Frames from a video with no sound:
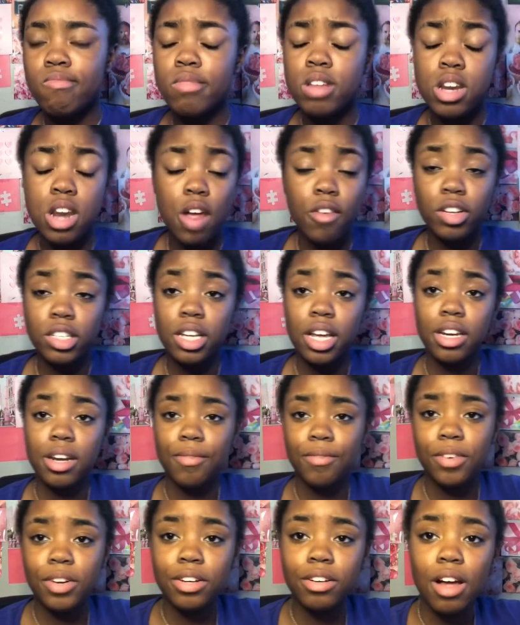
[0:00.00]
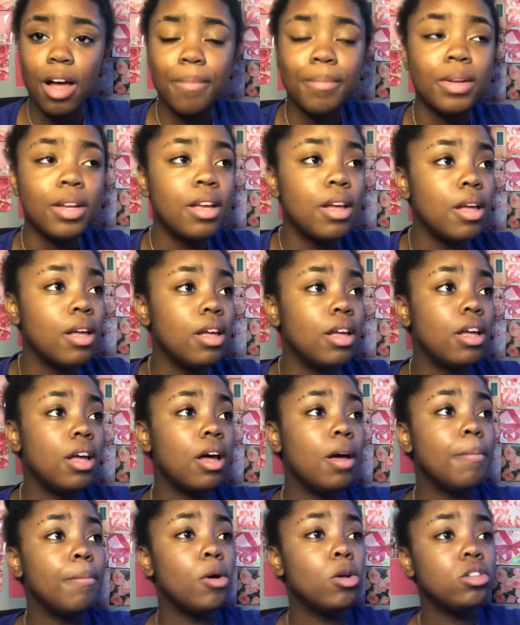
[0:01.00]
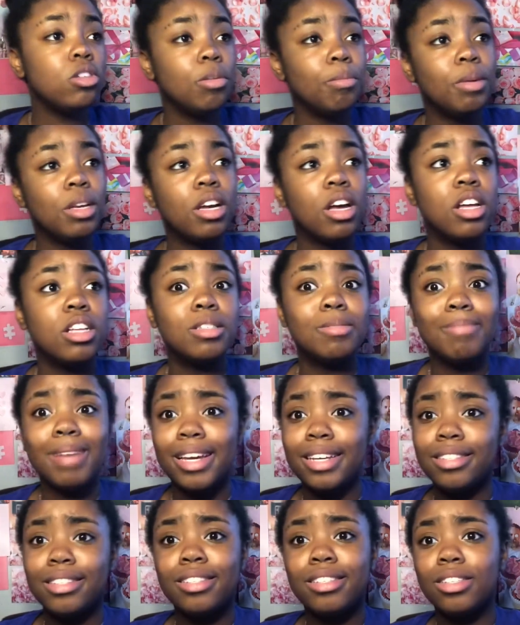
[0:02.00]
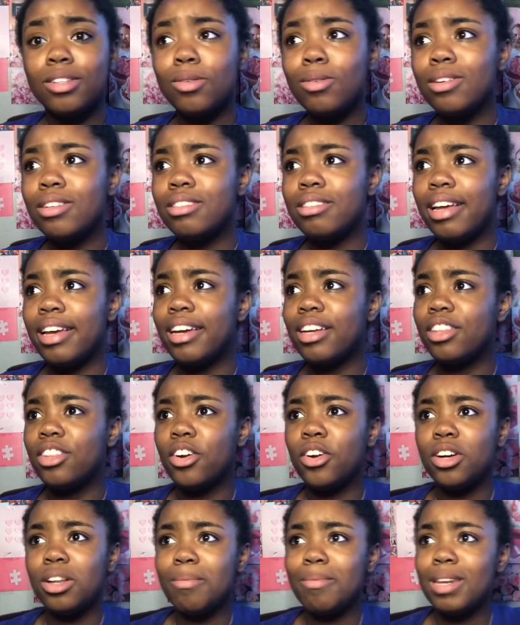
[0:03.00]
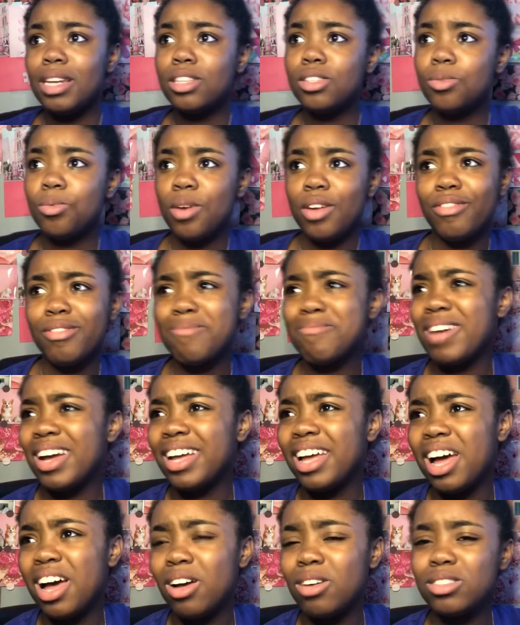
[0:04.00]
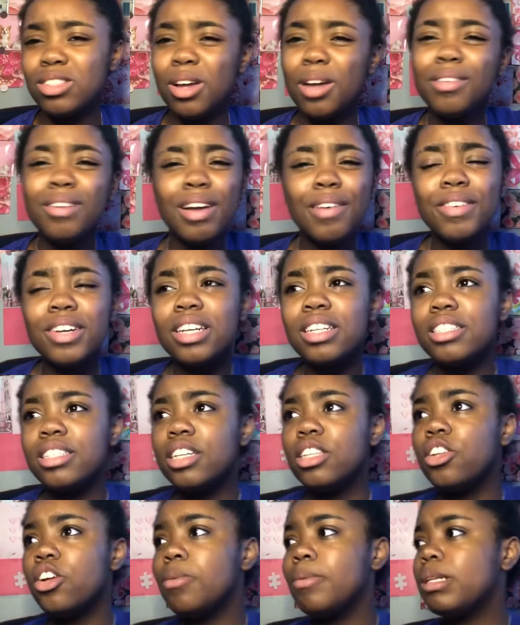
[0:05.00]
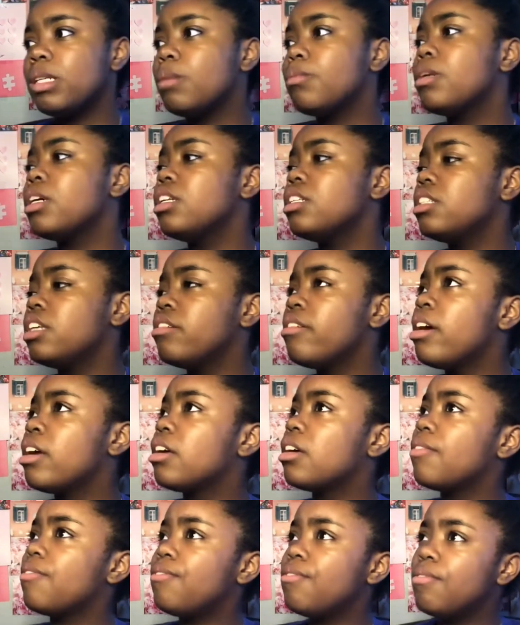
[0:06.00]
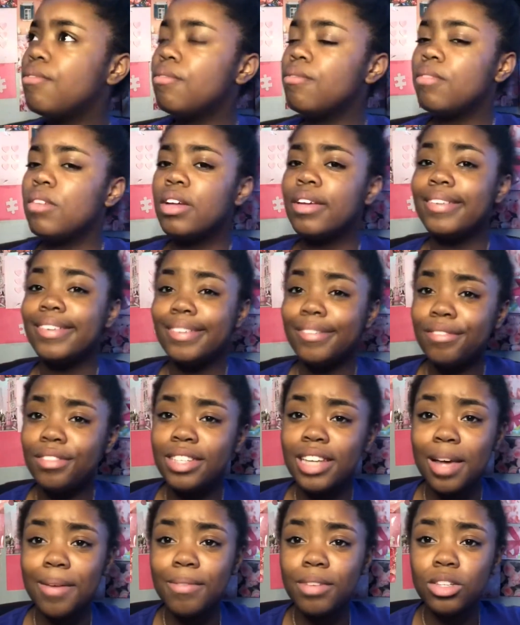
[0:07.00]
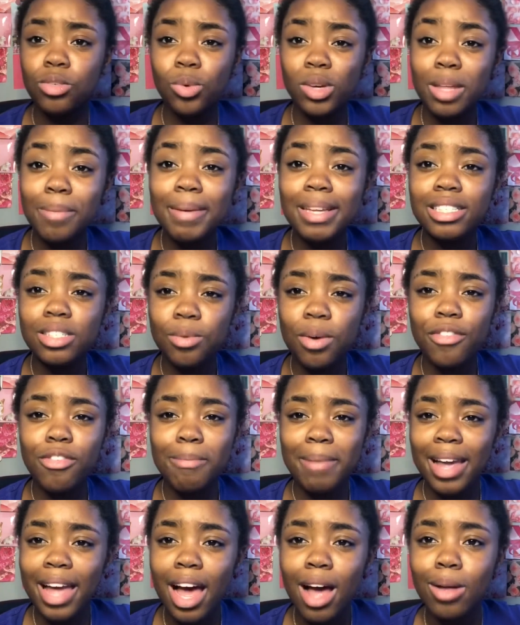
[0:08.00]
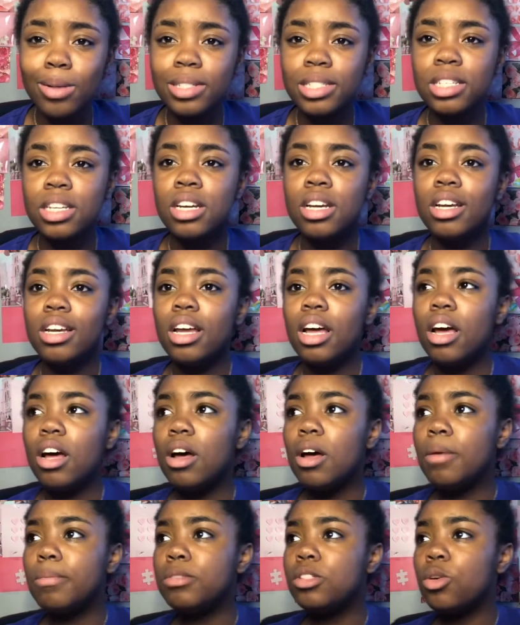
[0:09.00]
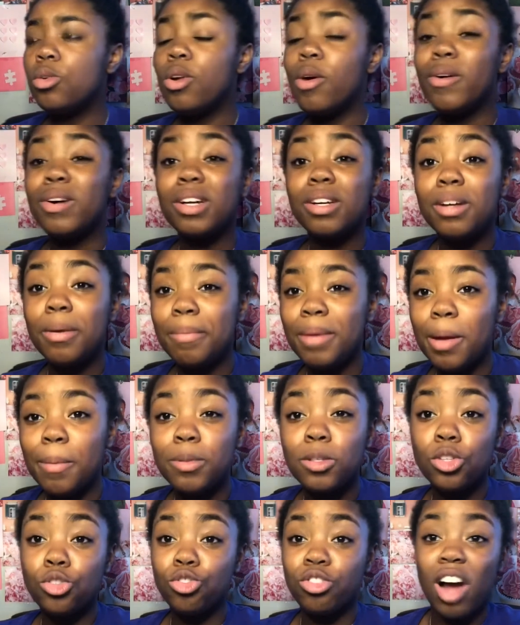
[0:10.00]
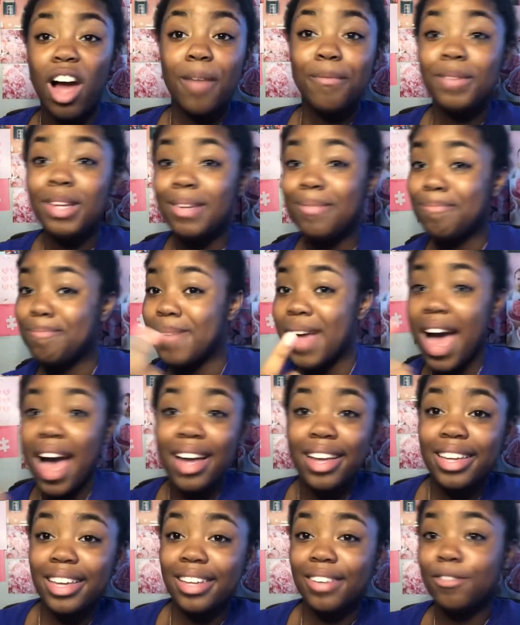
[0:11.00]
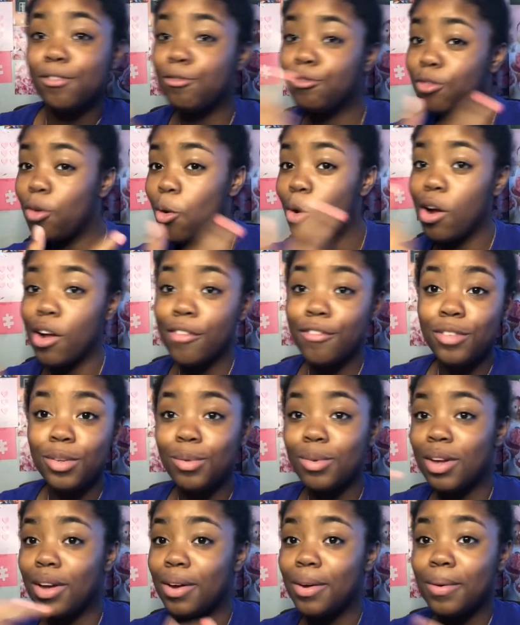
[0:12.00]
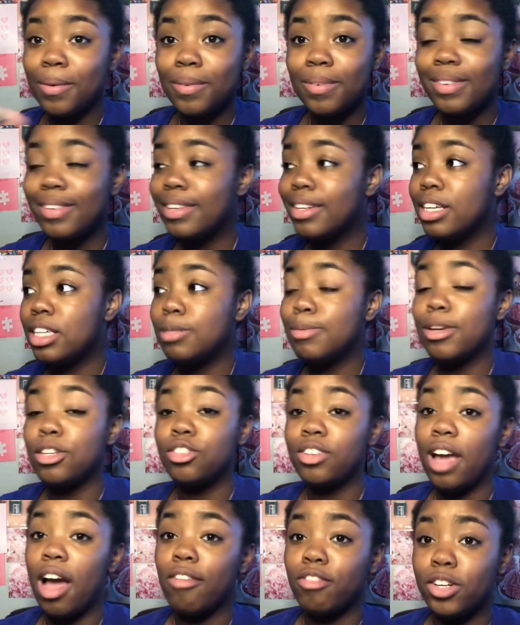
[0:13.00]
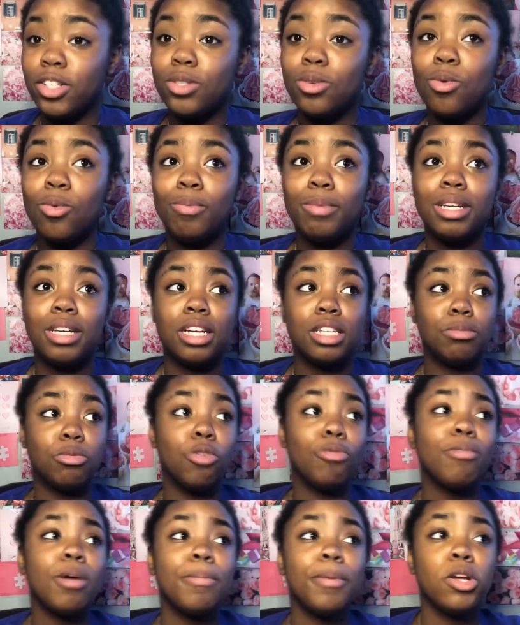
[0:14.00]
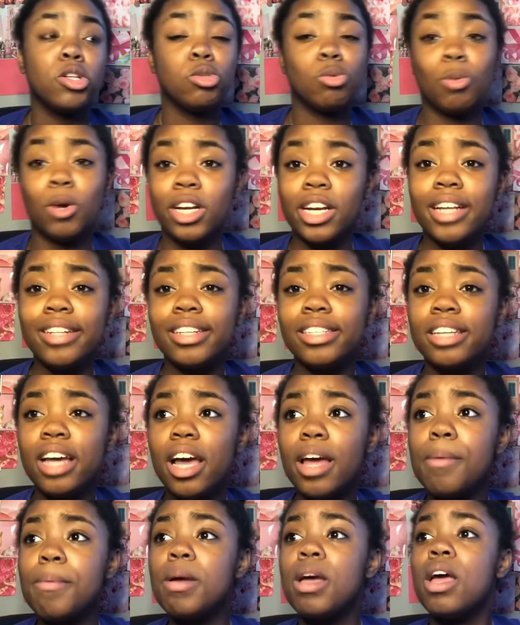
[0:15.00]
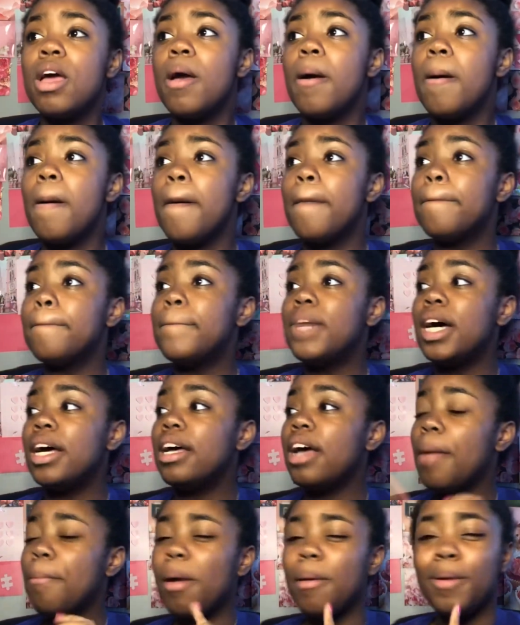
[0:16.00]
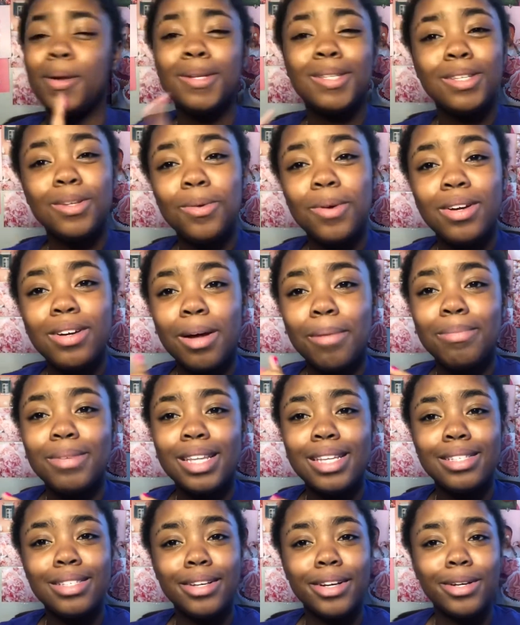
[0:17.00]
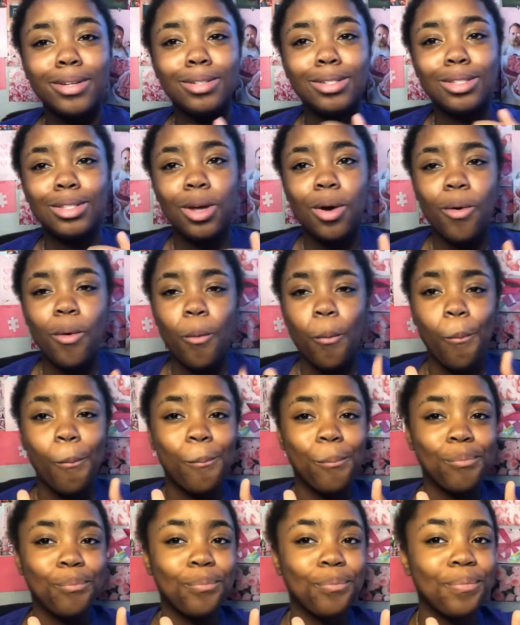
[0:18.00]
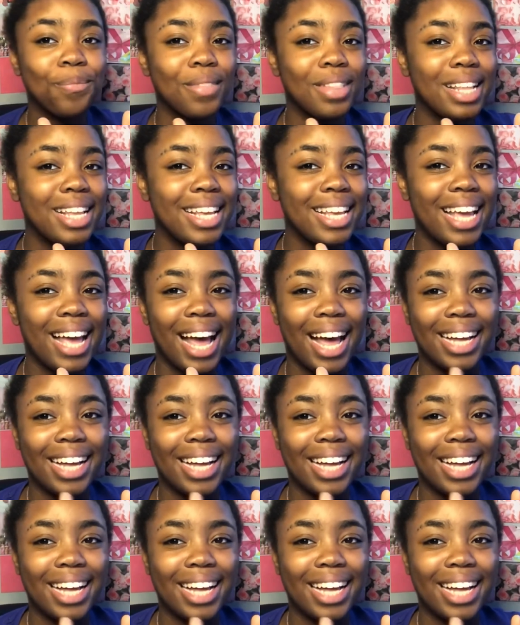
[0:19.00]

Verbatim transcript: Never signed up for a club. Uh, mostly because my school is like thirty minutes away from my house. I'm not even going to say thirty minutes. I'm going to say like ten, twenty minutes away from my house. Um, so no one could be able to drive me back and forth, you know, especially after school because both my parents work at the time. but I might be able to do a club this year, so yeah.